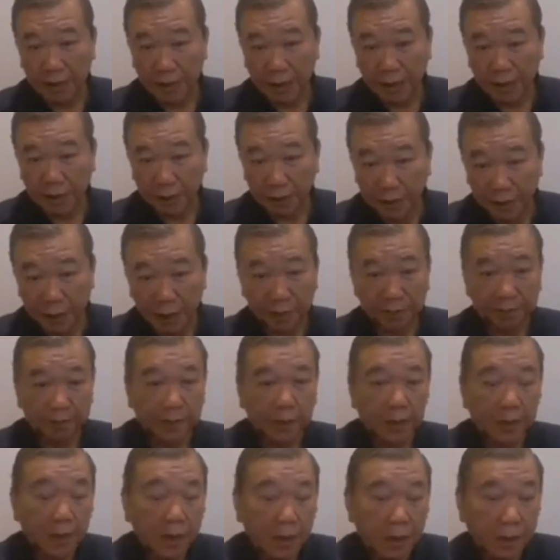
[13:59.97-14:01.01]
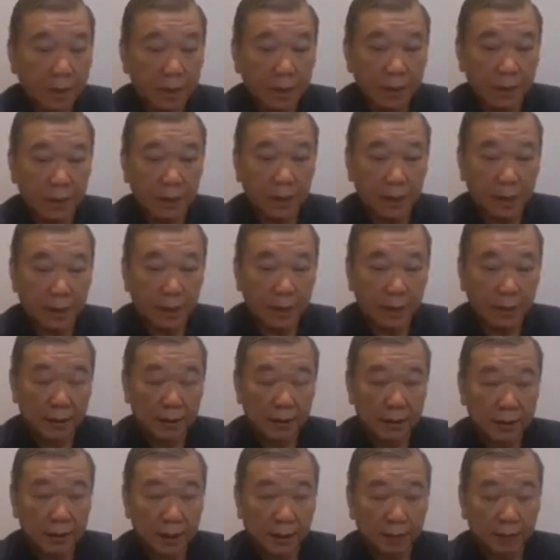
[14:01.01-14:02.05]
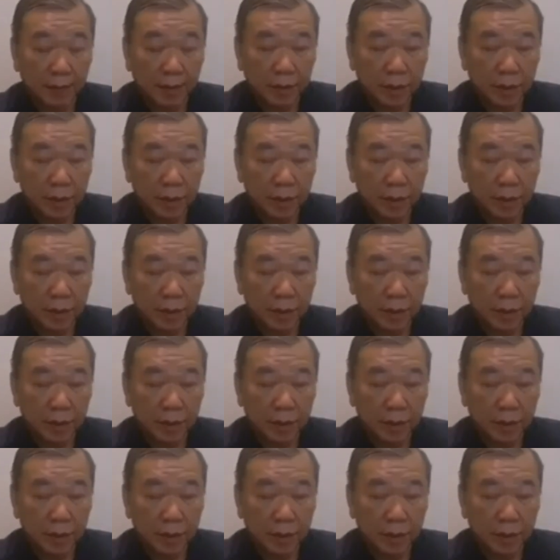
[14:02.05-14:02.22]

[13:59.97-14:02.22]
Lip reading: thalassemia, this thing.